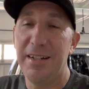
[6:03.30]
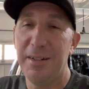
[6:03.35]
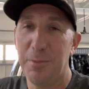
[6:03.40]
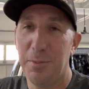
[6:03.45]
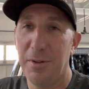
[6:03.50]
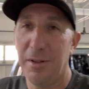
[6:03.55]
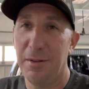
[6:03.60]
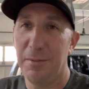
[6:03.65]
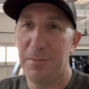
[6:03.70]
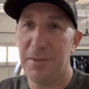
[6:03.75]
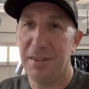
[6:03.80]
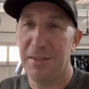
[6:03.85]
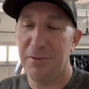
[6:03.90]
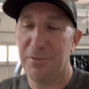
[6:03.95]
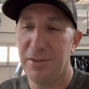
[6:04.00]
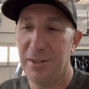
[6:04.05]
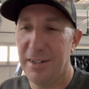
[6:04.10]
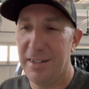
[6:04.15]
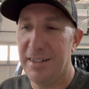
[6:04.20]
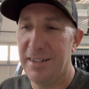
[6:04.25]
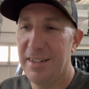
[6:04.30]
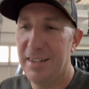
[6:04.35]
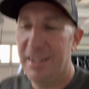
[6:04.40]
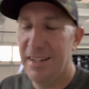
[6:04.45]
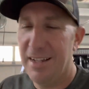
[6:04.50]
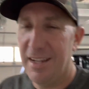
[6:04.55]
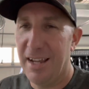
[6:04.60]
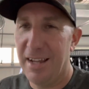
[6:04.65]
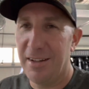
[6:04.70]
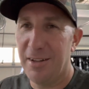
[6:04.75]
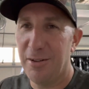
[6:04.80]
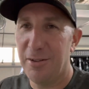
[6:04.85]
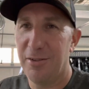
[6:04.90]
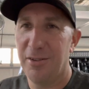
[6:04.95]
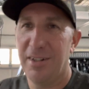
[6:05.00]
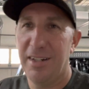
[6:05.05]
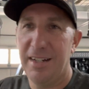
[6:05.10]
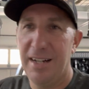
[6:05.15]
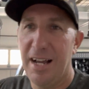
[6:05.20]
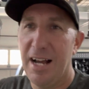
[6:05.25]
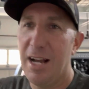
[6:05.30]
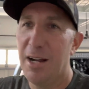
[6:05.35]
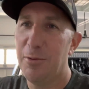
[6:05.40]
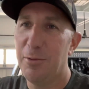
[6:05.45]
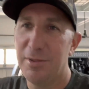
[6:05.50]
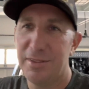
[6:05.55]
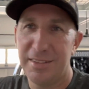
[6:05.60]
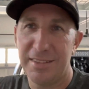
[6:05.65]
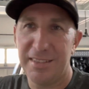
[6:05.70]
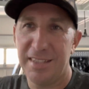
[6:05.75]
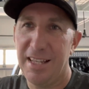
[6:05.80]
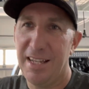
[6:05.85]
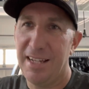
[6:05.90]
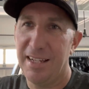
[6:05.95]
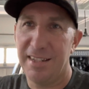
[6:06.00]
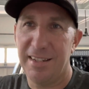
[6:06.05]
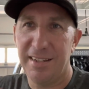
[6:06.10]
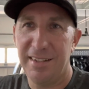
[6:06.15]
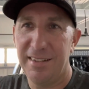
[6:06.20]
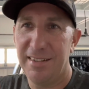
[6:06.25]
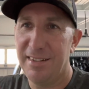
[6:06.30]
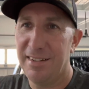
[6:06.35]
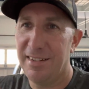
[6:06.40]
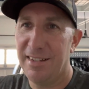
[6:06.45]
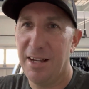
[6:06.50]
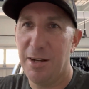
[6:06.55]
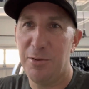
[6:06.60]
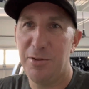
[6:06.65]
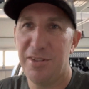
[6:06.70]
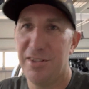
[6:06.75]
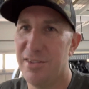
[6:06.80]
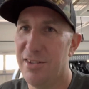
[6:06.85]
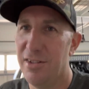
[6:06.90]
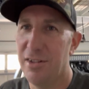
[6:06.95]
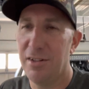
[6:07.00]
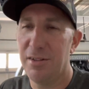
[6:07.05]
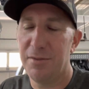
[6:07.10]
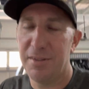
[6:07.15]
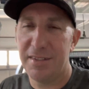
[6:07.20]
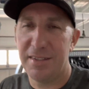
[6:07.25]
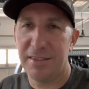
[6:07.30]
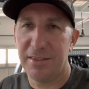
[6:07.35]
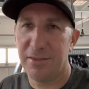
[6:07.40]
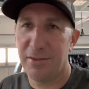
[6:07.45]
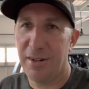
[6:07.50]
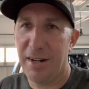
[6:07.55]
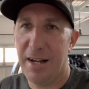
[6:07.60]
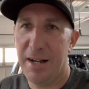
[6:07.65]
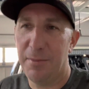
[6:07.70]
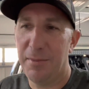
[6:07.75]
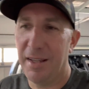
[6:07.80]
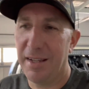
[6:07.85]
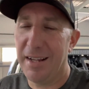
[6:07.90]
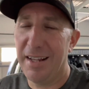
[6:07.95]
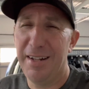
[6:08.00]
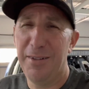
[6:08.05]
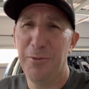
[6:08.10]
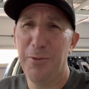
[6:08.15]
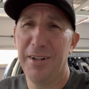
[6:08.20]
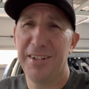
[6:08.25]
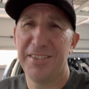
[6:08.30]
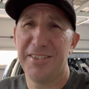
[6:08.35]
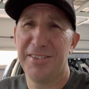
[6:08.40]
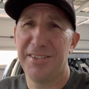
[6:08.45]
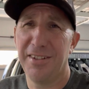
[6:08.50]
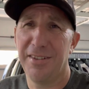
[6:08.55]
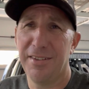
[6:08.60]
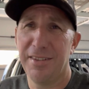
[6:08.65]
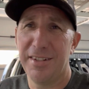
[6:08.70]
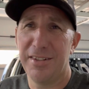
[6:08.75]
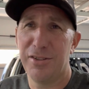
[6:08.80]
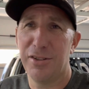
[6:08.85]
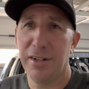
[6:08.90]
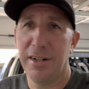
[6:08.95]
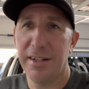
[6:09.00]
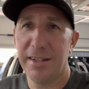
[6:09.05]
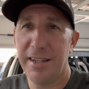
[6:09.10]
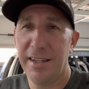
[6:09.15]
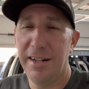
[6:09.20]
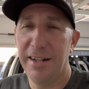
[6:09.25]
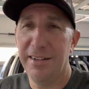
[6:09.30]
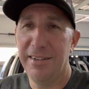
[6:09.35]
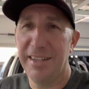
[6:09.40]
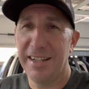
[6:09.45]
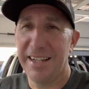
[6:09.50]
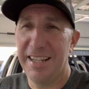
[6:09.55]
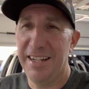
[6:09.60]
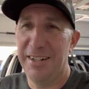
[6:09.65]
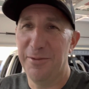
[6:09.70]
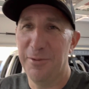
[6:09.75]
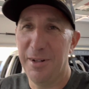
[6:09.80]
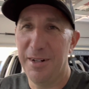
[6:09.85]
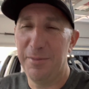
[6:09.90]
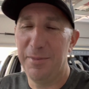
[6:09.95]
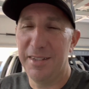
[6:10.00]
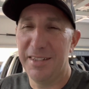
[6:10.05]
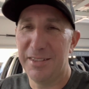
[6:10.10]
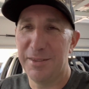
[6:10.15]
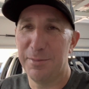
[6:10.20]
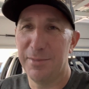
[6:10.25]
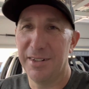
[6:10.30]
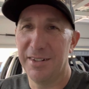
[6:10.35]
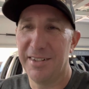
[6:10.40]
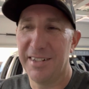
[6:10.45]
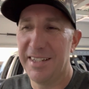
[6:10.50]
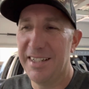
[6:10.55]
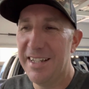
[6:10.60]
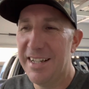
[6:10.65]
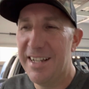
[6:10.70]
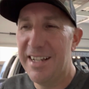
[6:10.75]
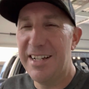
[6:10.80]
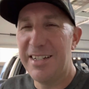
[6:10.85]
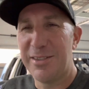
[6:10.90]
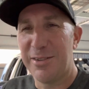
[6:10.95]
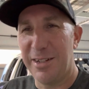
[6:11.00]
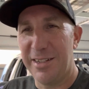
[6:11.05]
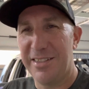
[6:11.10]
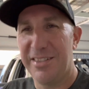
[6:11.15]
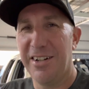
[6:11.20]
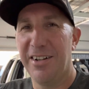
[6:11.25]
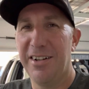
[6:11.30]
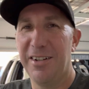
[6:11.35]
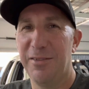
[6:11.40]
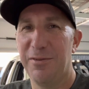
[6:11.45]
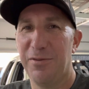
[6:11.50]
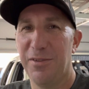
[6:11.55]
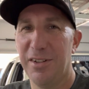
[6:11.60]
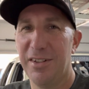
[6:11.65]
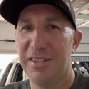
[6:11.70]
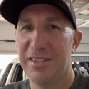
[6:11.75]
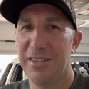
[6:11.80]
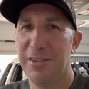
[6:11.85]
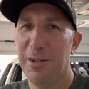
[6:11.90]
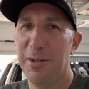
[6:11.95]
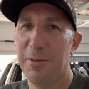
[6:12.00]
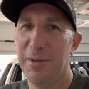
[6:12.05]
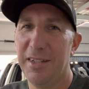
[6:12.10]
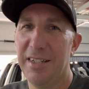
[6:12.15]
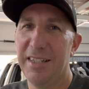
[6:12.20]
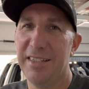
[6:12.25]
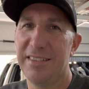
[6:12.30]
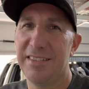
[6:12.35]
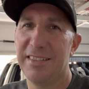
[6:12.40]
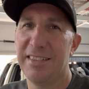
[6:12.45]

to pull up to the front and go green, I was just nervous as crap. Like, I didn't want to stall the truck, you know, like I didn't want to be a jabroni. So I started in first. Normally